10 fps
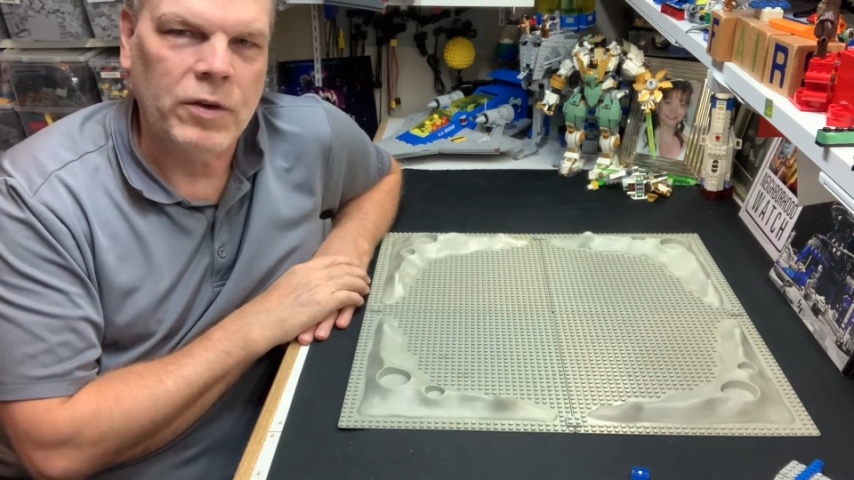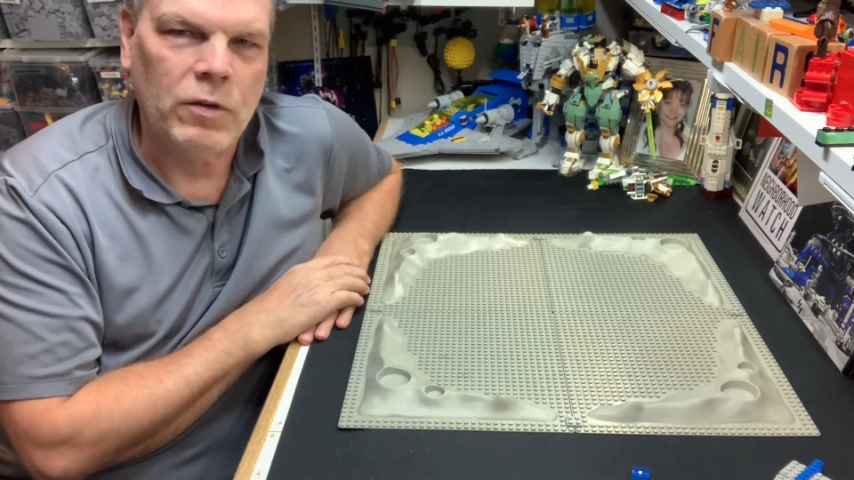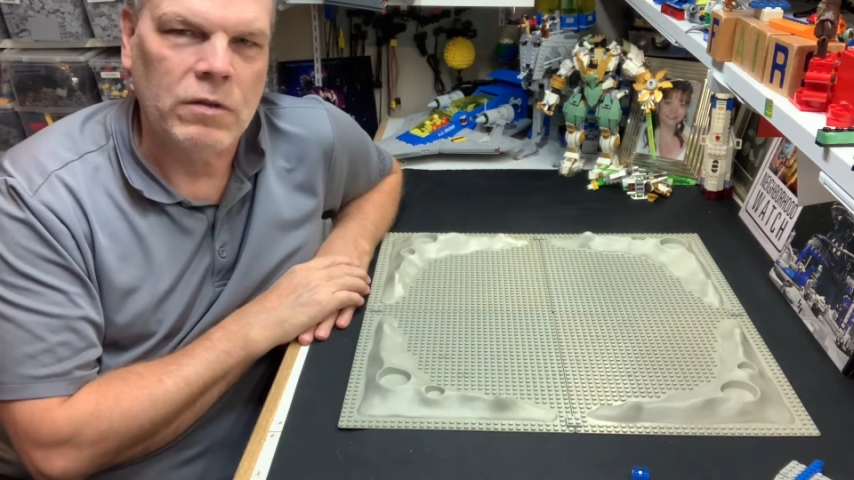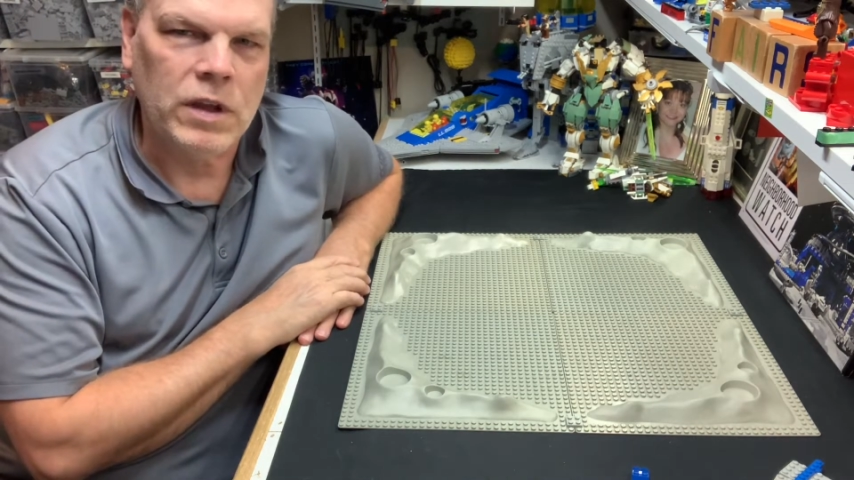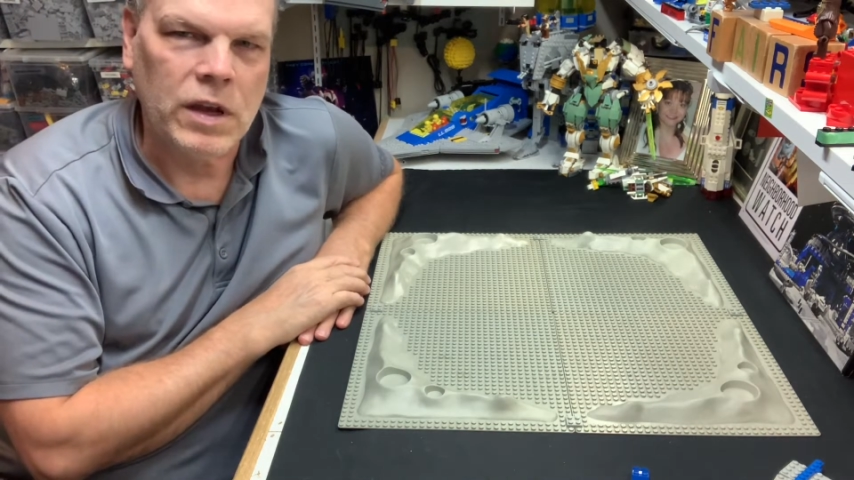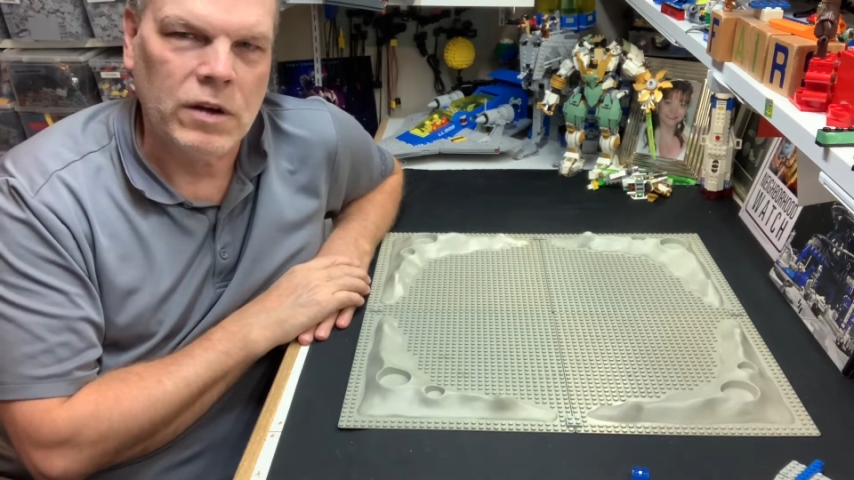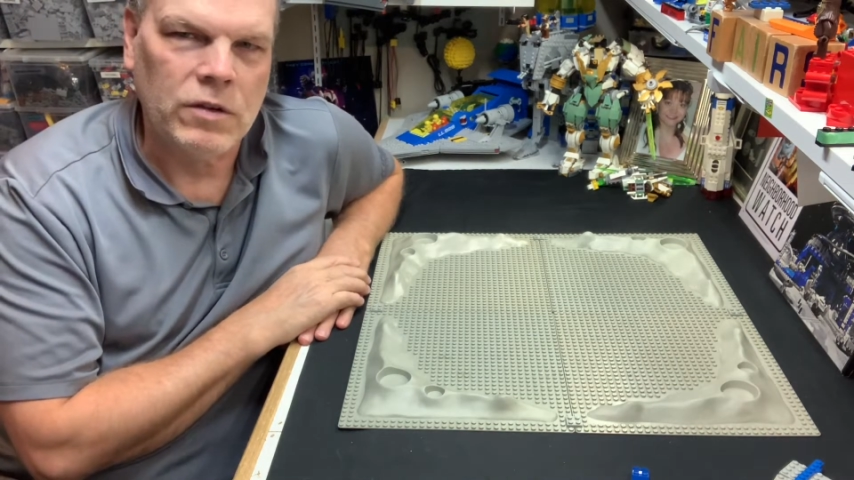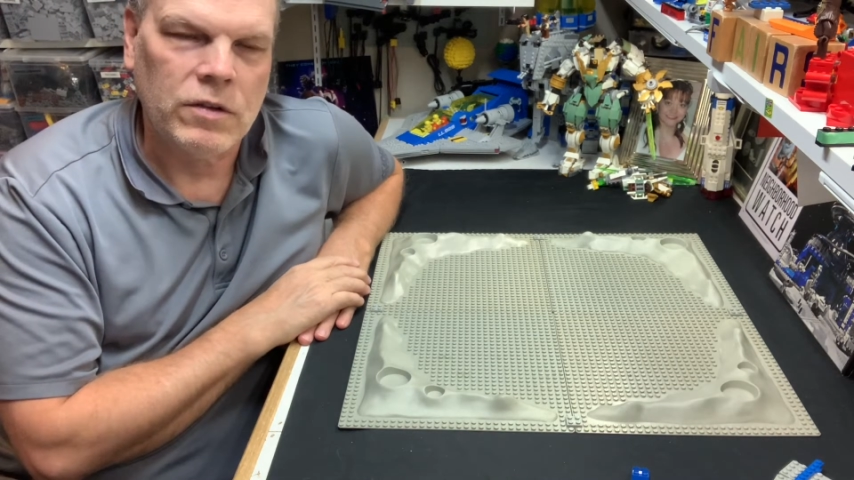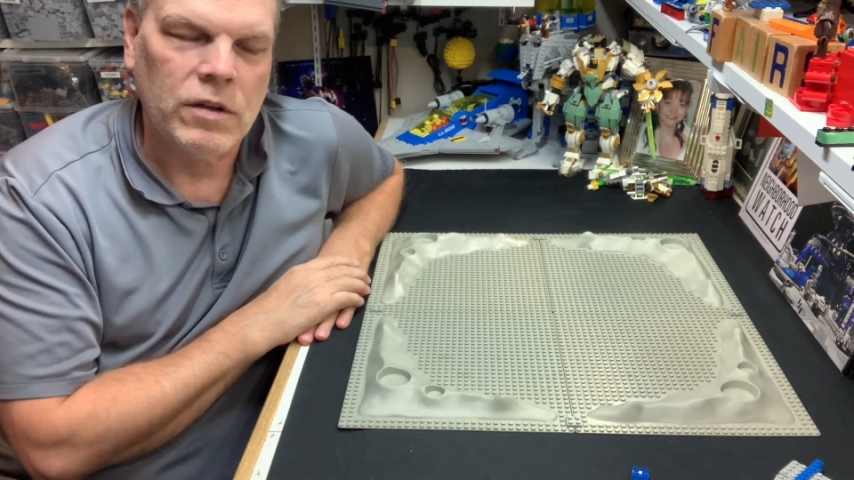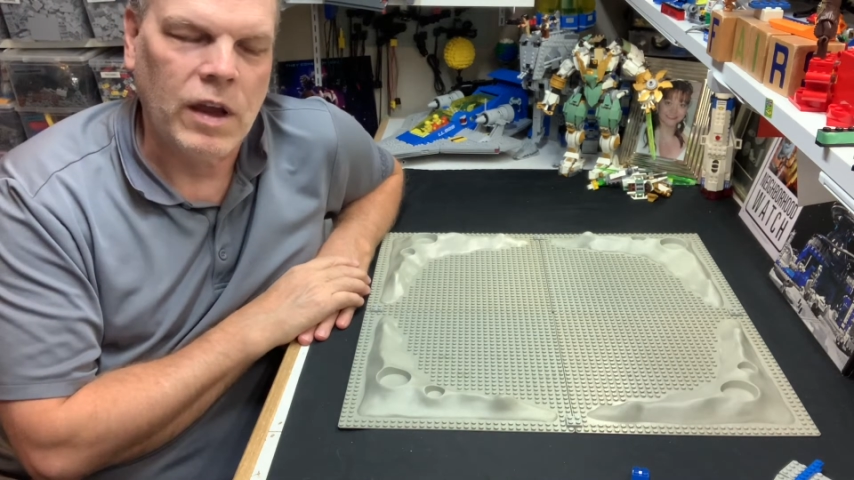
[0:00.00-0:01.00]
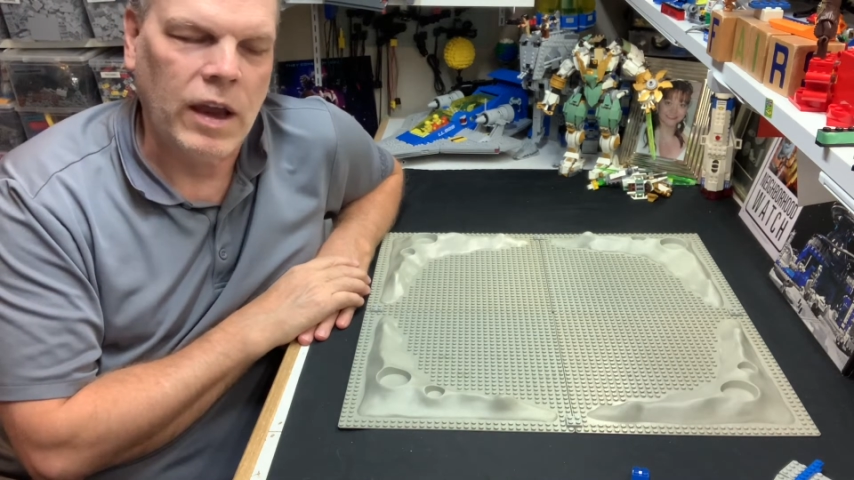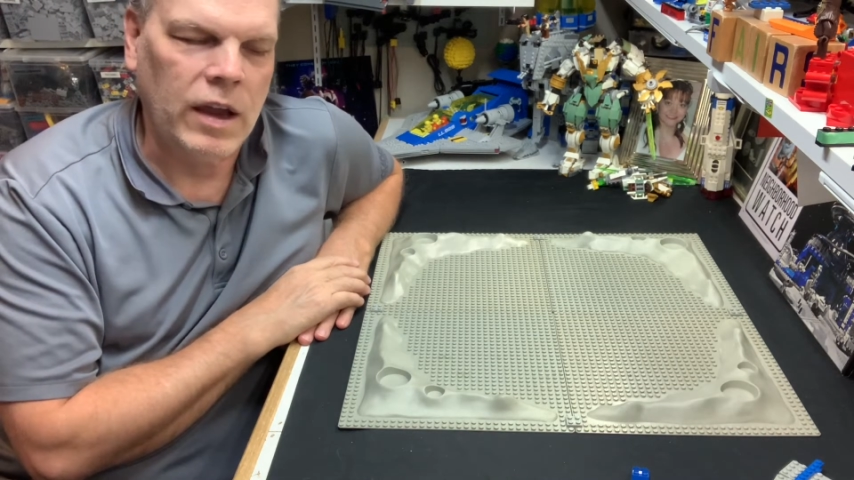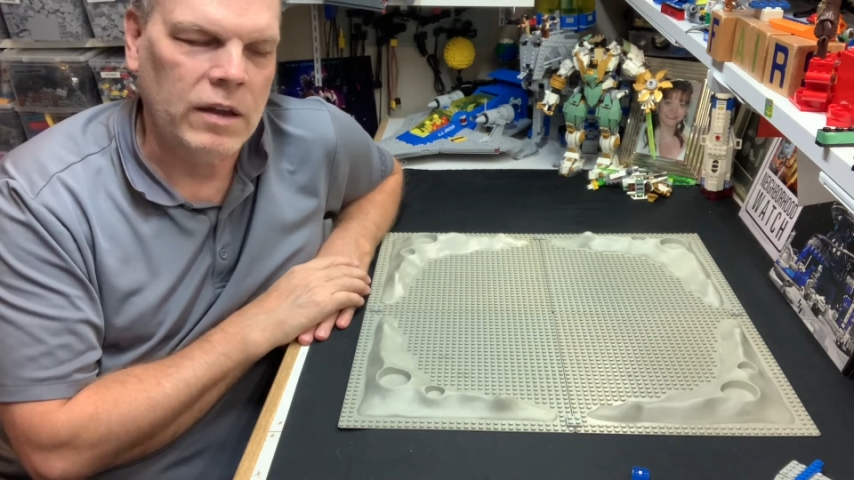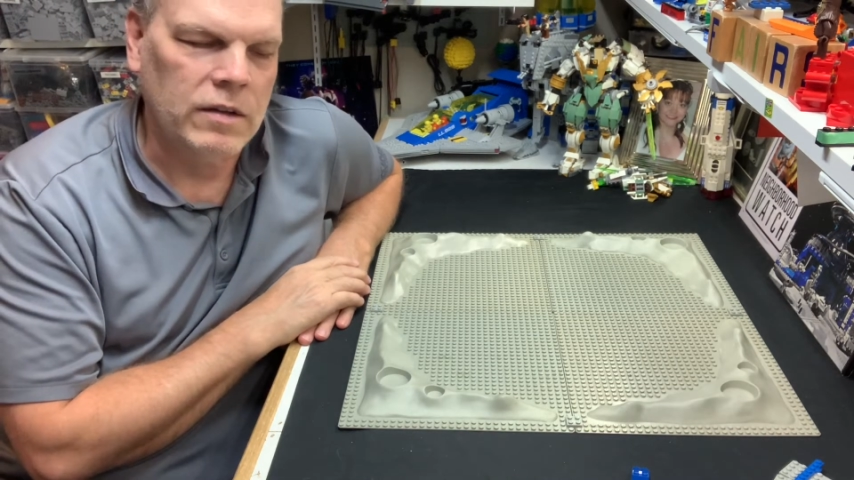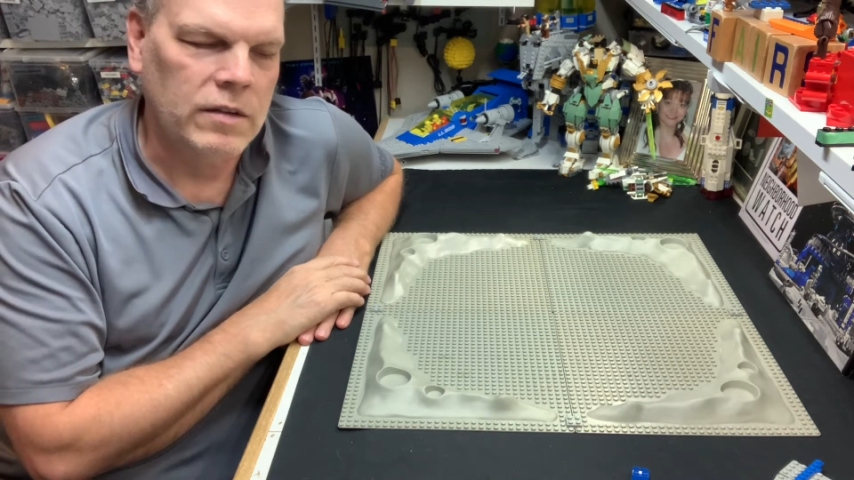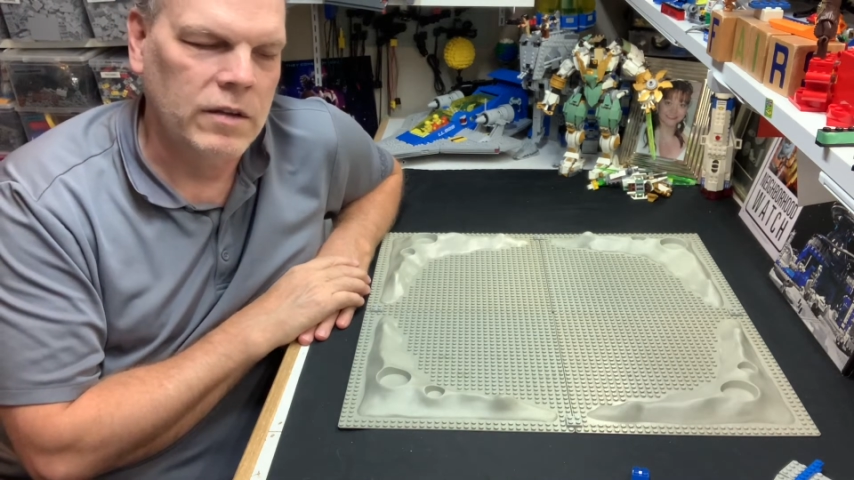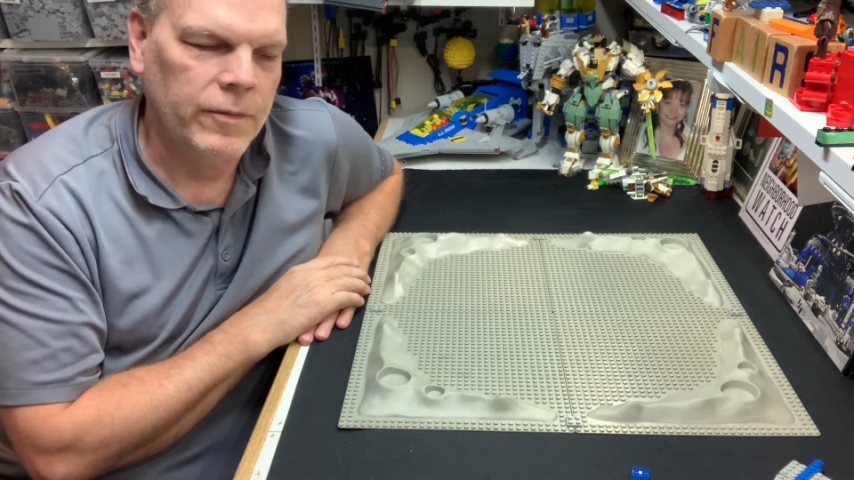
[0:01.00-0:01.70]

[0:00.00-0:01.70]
over the years, and